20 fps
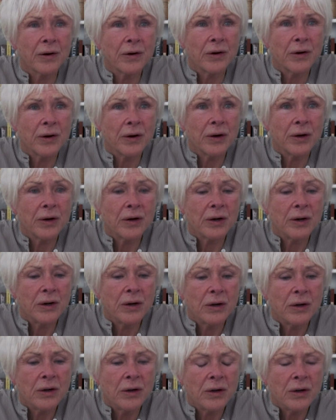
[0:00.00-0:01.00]

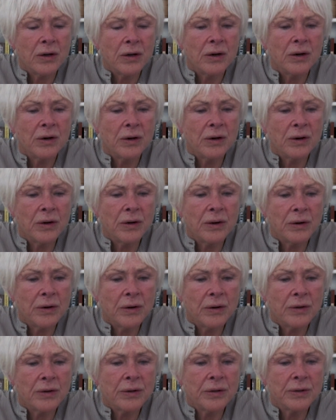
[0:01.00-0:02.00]

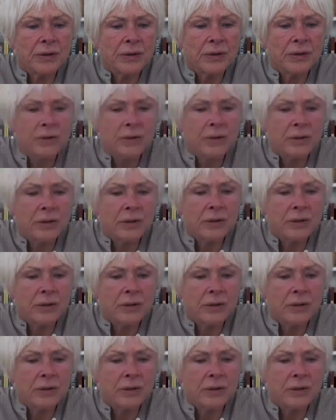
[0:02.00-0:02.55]
Nothing is said.